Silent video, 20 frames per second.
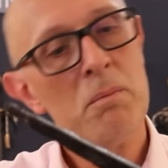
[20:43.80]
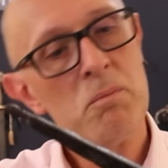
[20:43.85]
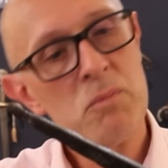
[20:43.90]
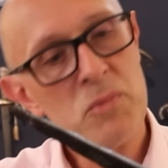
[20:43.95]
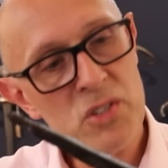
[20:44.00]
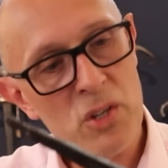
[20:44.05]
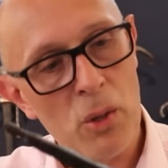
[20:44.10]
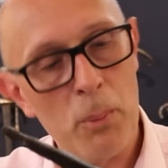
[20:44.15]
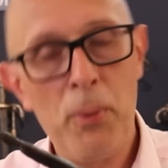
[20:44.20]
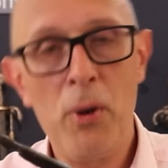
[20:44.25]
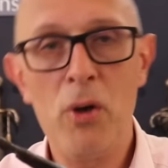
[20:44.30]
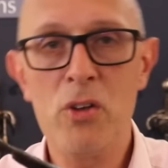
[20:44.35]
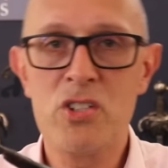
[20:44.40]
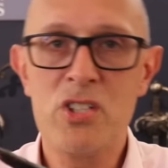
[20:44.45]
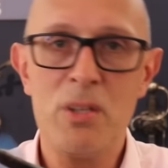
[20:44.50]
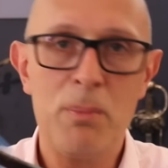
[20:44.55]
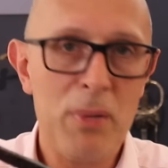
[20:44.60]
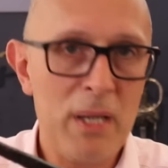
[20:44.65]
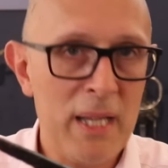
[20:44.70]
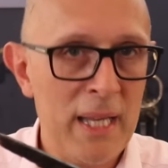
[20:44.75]
So
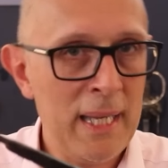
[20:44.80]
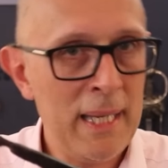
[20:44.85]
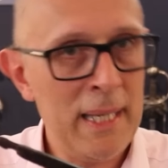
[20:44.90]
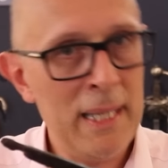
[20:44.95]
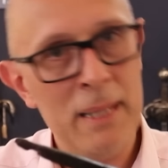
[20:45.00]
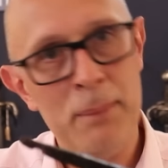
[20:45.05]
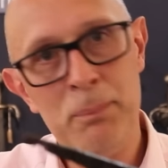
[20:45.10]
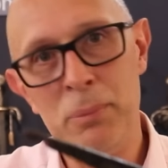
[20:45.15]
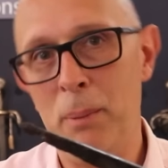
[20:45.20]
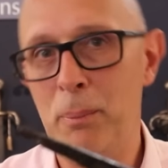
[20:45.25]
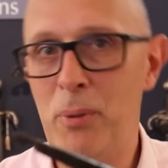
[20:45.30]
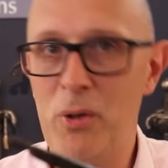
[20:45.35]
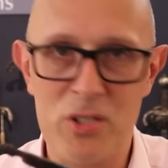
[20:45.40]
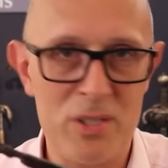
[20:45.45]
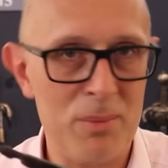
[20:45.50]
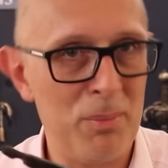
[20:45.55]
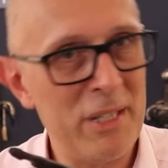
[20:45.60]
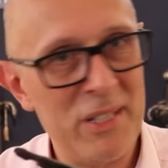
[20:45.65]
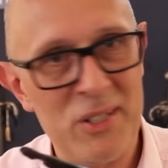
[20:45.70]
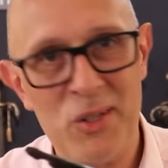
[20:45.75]
possibly, but
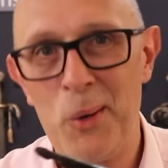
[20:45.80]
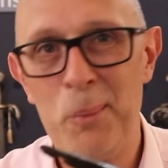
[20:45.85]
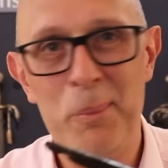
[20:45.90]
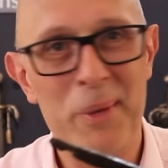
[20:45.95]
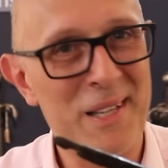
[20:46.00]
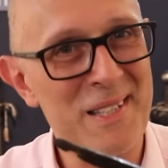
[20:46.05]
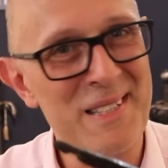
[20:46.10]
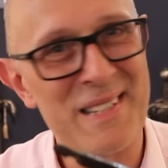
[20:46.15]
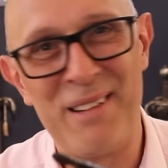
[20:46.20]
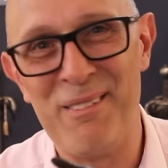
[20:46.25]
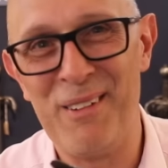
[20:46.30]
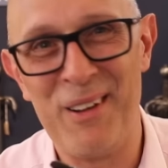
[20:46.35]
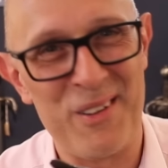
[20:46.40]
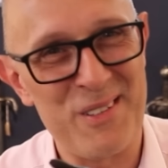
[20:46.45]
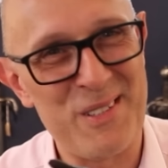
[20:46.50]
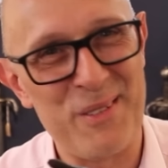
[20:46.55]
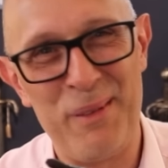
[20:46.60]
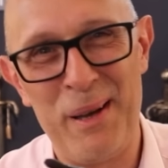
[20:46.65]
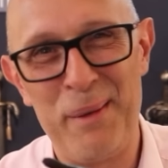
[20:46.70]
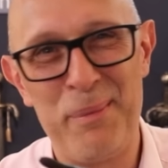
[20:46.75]
possibly not, because there are
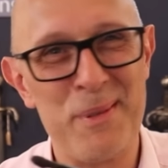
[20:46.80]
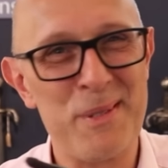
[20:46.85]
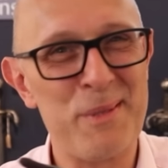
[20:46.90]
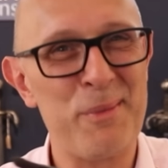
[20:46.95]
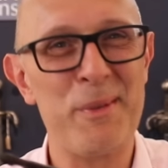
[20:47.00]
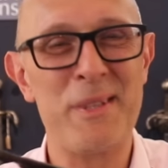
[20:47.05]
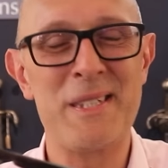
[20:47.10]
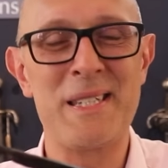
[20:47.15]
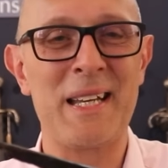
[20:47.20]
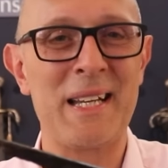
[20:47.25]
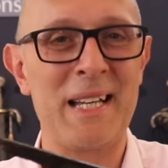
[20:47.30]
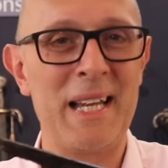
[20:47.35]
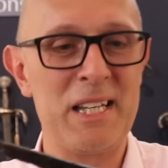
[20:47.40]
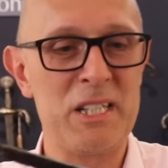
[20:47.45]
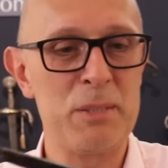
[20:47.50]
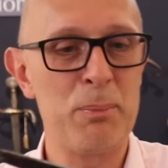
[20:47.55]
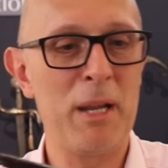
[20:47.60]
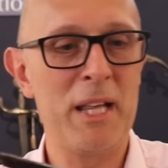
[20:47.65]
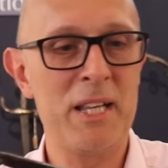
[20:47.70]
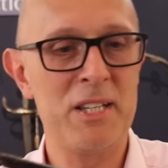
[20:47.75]
lots of weapons with single
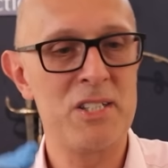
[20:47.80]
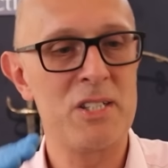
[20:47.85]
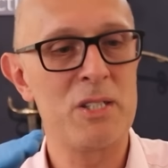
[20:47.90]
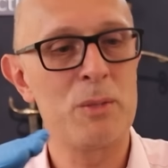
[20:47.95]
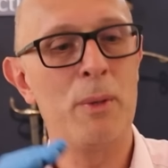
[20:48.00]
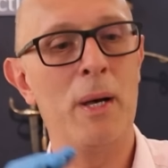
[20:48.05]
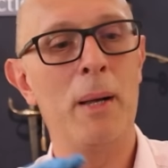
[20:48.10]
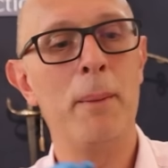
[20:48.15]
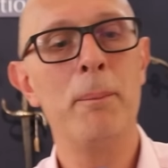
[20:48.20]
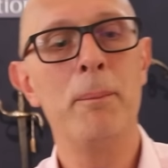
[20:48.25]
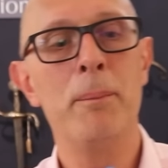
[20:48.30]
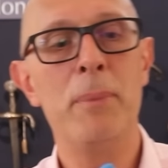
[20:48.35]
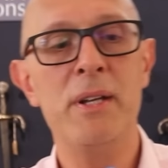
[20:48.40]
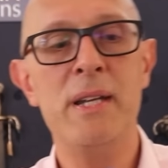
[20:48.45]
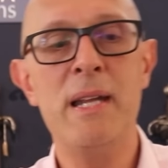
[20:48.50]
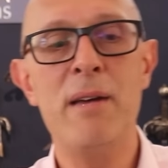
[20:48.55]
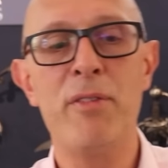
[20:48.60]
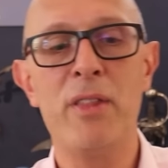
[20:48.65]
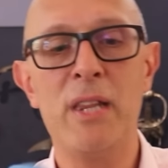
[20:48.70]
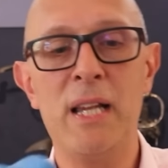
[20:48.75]
edged blades as well. But
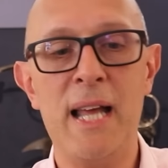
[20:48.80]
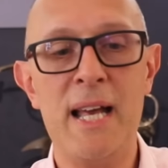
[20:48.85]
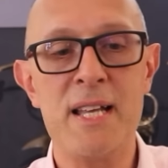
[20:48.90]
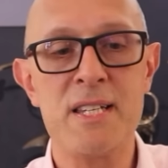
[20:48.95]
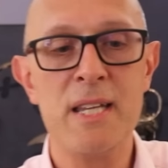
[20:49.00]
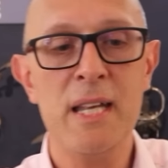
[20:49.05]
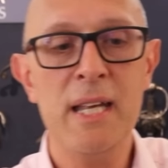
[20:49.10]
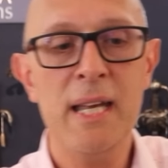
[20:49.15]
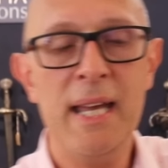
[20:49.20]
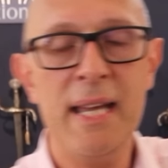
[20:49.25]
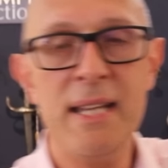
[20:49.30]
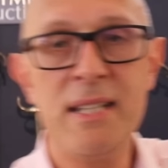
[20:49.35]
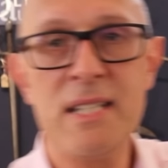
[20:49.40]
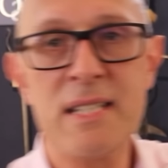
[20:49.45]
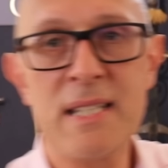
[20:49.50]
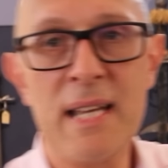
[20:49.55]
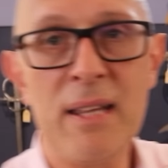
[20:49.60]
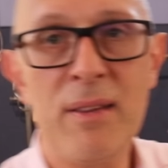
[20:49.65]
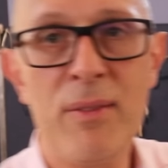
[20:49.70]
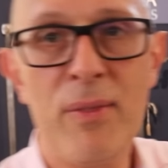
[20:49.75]
nevertheless, it
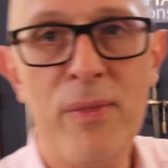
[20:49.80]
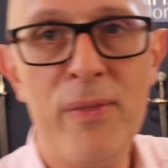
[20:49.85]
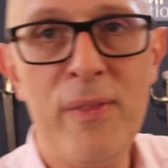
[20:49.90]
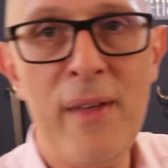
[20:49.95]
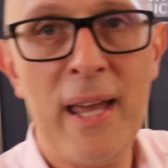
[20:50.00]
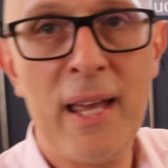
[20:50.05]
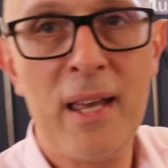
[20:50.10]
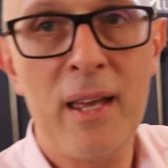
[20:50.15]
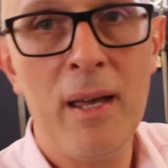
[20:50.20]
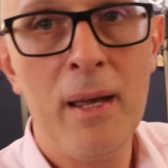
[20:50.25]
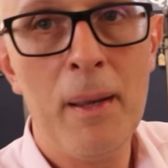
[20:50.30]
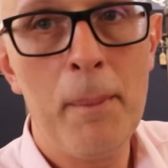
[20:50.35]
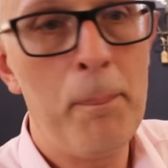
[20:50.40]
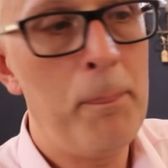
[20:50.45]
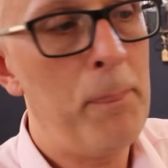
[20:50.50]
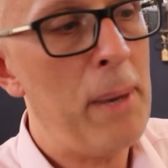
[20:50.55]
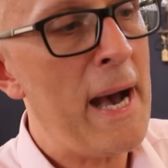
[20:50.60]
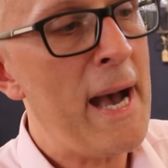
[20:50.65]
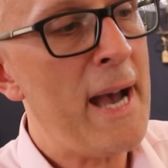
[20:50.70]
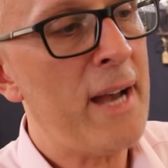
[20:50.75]
is a thick
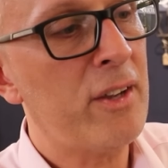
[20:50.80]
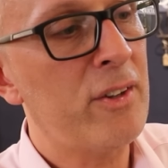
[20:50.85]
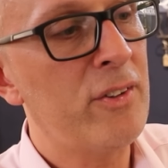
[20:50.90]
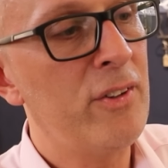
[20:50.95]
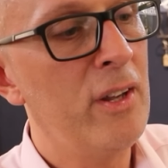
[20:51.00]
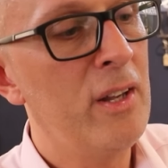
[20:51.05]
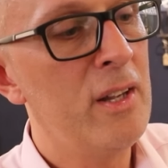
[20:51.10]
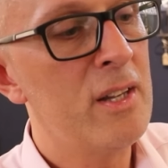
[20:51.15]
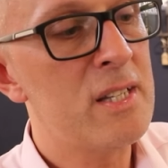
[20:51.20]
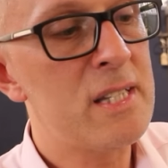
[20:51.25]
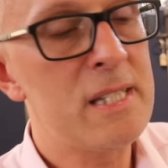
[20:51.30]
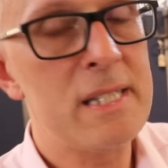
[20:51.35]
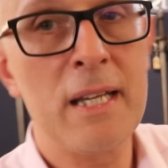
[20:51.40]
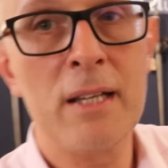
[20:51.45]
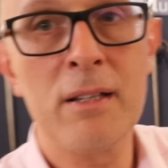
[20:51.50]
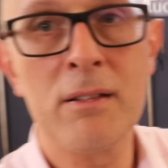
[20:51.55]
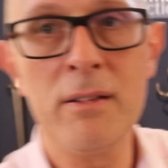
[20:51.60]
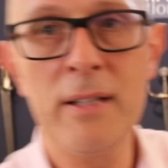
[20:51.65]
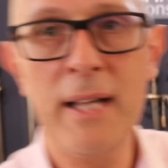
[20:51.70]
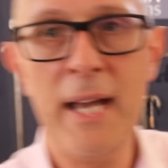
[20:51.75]
backed
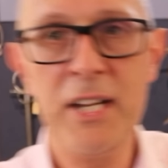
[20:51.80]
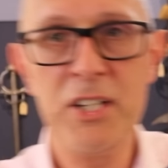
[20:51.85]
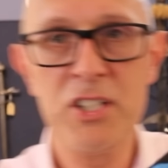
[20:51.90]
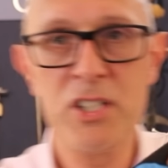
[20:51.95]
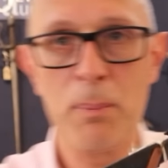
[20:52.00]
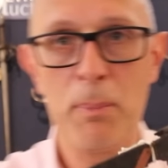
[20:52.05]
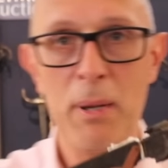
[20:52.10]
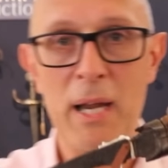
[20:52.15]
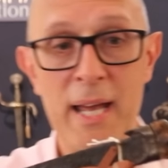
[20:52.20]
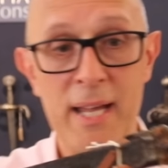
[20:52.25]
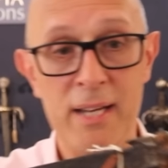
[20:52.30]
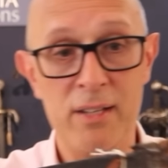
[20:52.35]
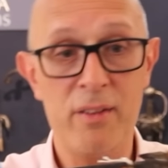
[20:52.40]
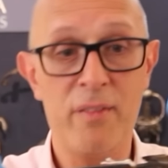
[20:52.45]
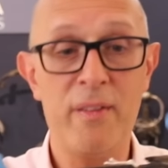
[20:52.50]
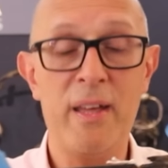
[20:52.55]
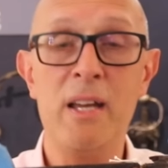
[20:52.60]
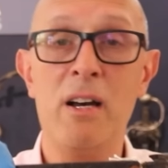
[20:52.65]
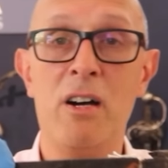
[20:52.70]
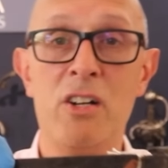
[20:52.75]
single-edged blade.
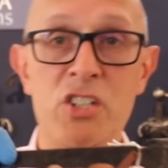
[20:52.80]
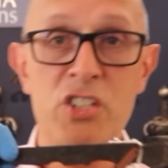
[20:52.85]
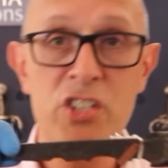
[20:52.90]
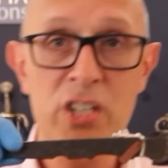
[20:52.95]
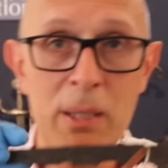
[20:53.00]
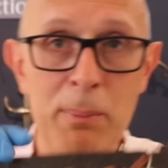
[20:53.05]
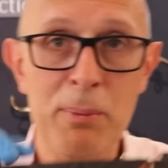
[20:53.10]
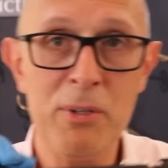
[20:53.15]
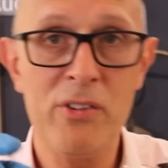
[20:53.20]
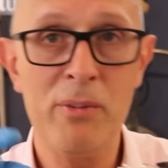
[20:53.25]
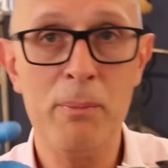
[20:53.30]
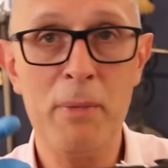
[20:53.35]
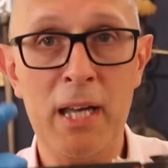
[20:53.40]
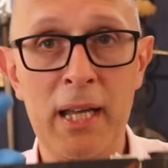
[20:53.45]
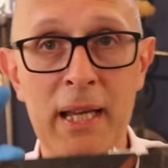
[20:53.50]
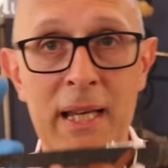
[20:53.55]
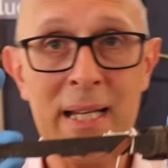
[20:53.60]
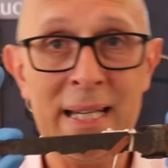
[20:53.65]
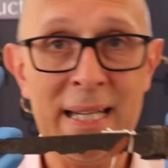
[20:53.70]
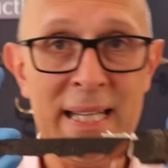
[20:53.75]
They are cheaper to
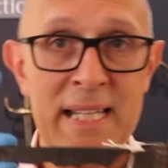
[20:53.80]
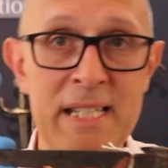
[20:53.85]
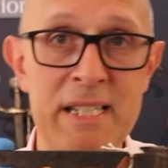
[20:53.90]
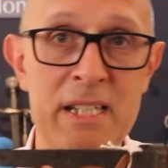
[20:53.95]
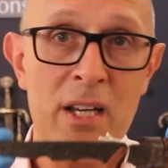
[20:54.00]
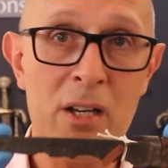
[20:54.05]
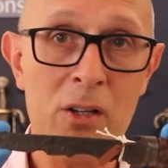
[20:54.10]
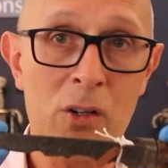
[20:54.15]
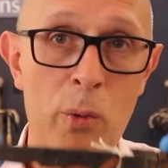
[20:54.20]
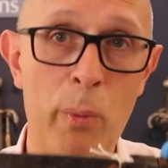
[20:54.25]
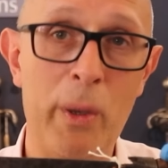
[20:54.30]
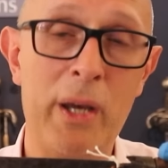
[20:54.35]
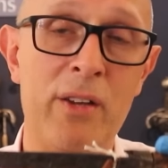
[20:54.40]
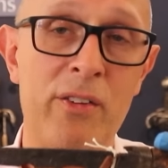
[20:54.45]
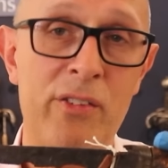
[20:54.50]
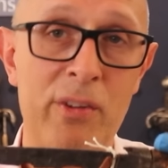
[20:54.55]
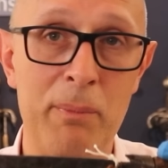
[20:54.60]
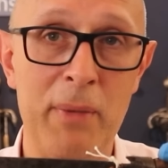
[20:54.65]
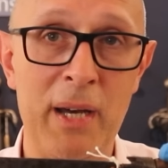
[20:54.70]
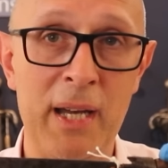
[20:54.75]
make and easier and quicker
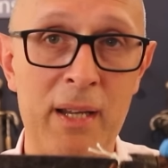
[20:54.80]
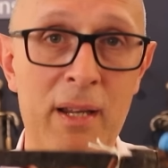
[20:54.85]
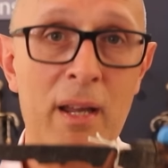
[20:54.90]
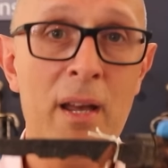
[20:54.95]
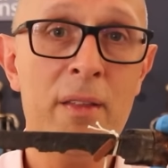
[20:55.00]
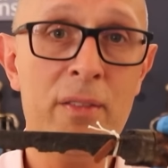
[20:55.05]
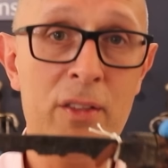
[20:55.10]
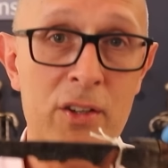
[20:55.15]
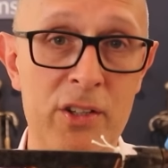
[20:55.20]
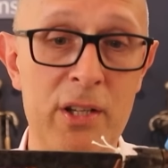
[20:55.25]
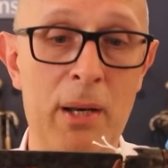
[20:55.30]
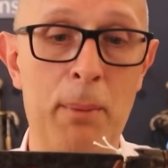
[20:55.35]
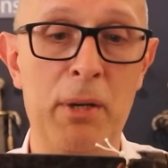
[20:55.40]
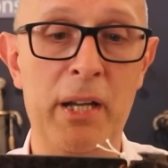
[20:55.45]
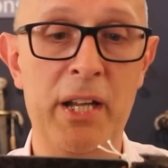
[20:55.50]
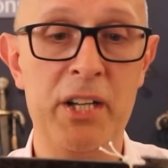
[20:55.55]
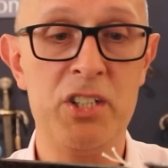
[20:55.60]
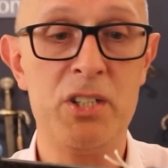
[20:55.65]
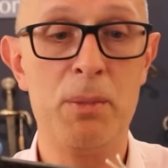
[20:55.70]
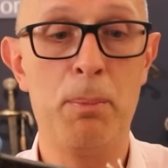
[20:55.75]
to make than
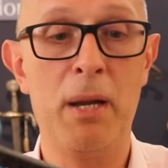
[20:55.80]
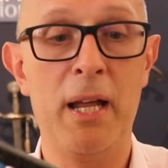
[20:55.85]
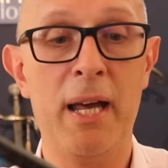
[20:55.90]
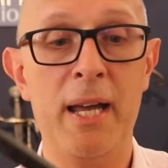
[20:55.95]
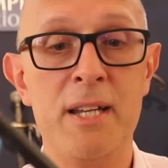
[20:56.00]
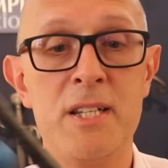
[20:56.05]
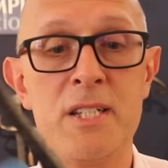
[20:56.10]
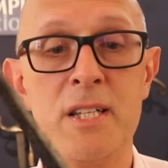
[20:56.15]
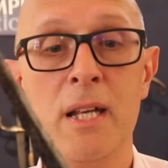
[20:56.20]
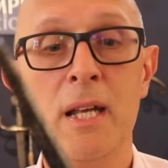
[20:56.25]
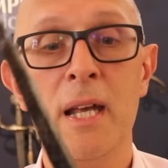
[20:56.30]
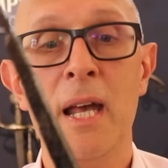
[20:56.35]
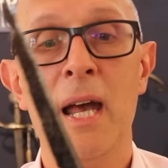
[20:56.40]
double-edged blades.